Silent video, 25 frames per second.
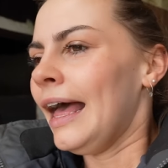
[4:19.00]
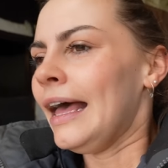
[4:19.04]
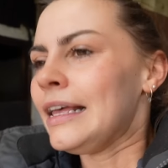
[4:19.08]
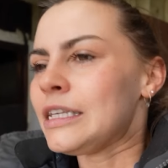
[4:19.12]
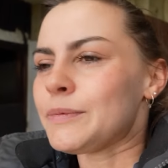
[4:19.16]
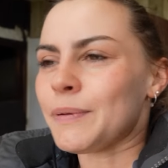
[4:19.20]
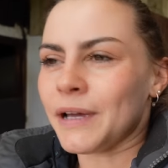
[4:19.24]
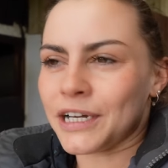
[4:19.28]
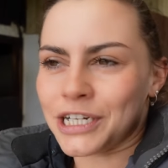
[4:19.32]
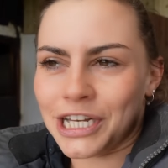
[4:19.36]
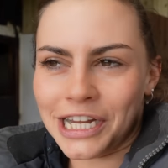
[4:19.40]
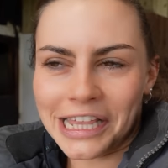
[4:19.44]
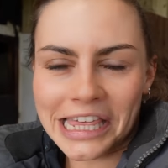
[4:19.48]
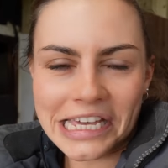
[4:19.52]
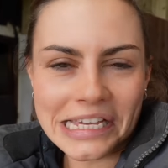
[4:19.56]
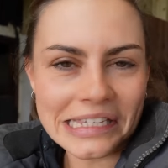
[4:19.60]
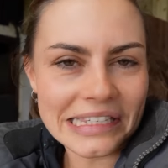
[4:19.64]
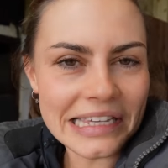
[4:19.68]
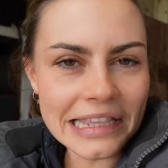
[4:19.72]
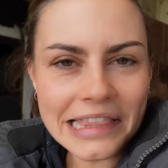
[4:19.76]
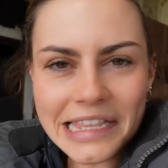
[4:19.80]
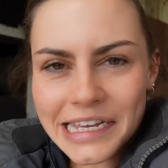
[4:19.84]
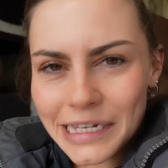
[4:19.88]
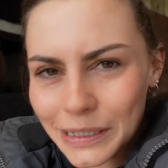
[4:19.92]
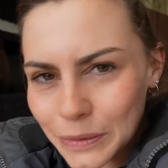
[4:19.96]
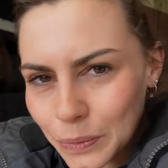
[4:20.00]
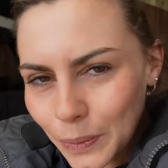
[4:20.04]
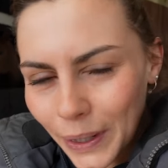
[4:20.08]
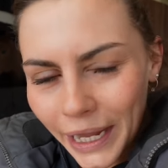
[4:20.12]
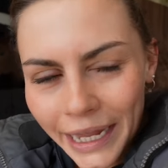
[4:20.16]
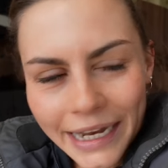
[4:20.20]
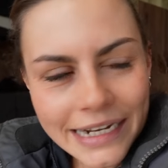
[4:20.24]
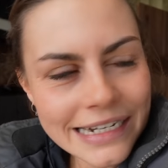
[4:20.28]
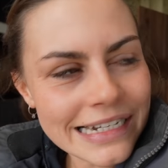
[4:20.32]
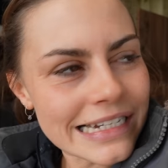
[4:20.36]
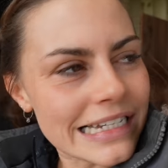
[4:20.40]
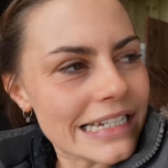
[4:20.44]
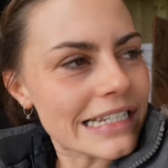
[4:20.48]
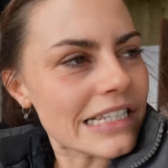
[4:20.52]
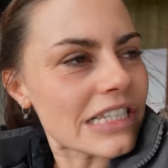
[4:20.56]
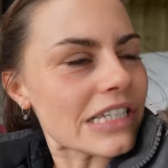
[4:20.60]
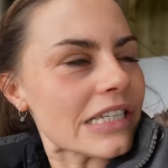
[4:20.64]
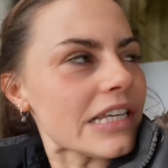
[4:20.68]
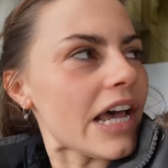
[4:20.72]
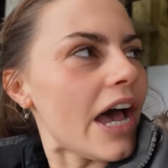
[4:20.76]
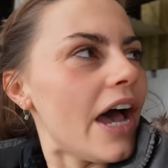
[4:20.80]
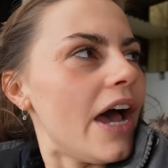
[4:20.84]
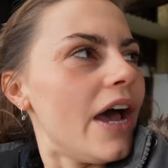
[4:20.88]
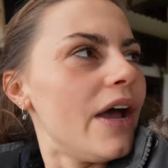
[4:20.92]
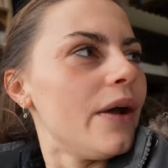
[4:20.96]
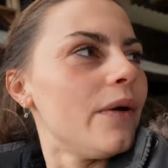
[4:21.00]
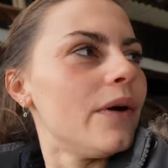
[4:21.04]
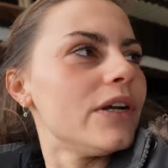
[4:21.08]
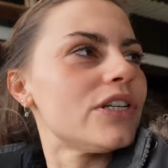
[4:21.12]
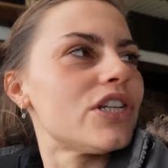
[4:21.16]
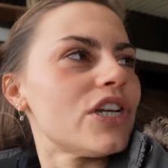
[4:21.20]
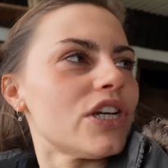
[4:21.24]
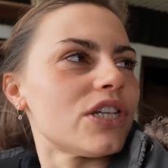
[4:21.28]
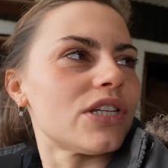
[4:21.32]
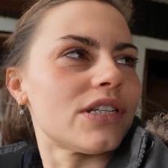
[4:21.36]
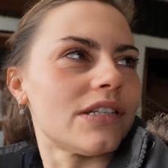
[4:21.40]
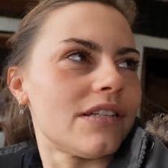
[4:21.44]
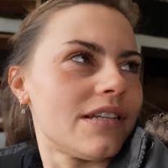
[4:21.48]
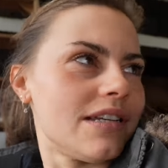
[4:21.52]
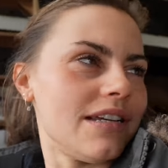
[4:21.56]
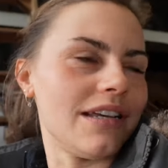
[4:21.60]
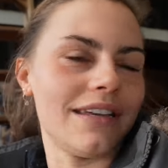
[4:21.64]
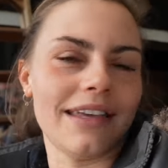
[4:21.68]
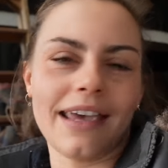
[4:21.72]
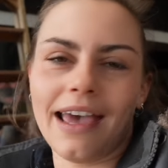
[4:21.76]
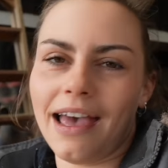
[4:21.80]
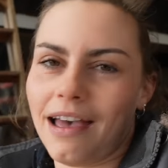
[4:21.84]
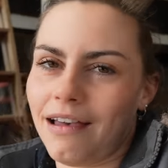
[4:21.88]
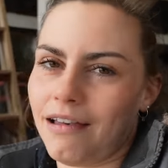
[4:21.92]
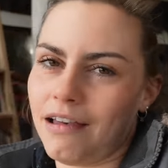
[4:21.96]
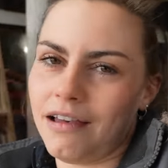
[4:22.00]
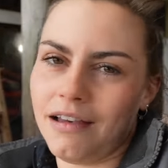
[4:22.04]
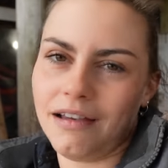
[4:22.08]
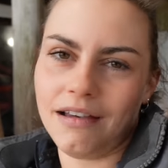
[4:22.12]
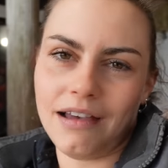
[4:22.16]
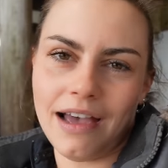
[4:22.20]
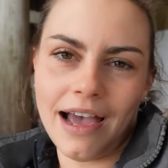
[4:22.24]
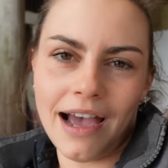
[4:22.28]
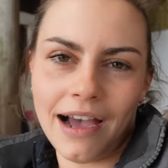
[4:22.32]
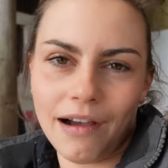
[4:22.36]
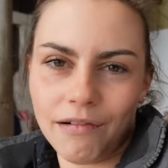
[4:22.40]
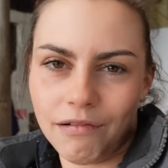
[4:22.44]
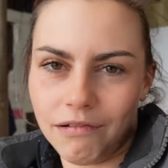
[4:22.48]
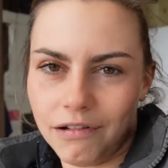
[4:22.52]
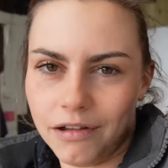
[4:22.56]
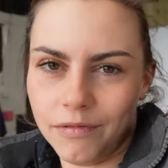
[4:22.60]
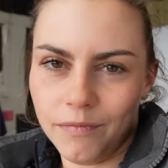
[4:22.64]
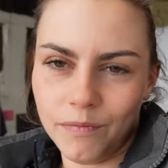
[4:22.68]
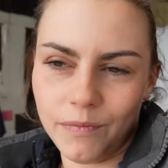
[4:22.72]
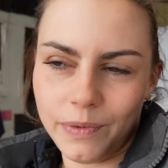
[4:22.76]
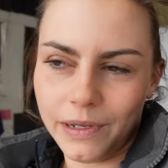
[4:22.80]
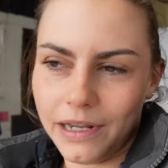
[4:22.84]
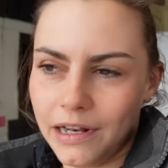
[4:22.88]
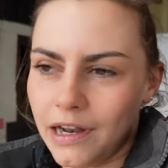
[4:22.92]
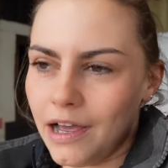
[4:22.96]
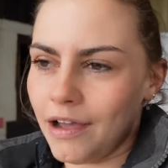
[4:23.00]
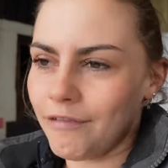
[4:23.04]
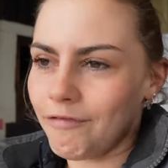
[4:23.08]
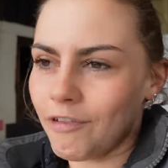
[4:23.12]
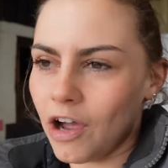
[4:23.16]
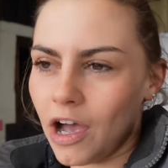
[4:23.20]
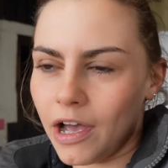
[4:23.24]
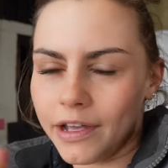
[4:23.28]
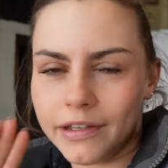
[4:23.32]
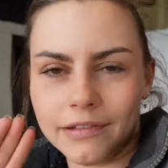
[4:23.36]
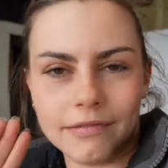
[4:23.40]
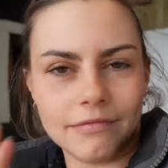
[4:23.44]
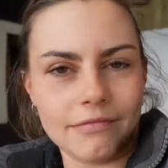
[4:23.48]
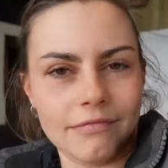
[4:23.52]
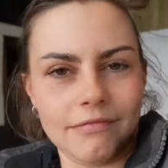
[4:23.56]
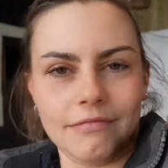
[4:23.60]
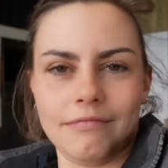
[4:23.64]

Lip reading: especially things in this wind. So just to get her out and be like, right,